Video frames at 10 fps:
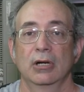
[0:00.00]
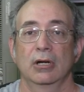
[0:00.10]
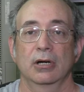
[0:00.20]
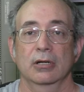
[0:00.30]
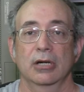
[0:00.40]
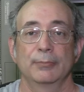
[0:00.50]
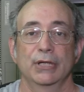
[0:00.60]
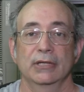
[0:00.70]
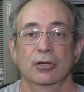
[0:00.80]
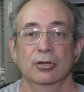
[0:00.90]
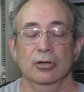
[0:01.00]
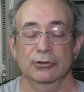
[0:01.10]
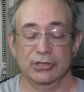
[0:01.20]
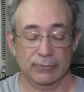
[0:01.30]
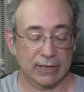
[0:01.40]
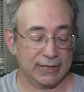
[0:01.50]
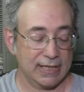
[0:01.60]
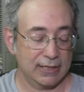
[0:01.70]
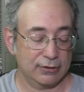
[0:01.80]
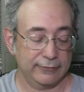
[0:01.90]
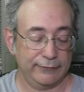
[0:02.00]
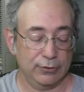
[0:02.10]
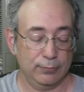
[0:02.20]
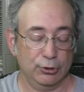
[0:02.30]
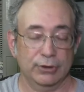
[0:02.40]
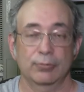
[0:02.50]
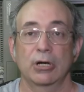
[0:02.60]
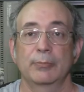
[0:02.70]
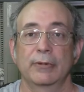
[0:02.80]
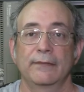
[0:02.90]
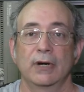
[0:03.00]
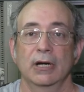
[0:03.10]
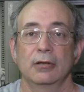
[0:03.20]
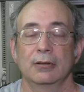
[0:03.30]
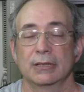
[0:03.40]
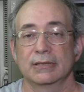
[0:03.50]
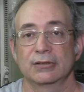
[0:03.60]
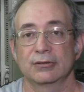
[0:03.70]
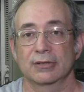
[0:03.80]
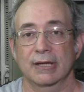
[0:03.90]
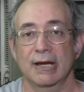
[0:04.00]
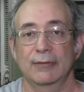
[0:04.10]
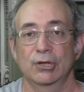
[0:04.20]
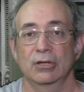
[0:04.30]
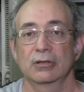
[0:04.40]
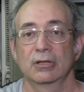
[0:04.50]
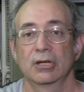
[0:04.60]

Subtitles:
a company logo, something like that, if you put the proper file into the camera,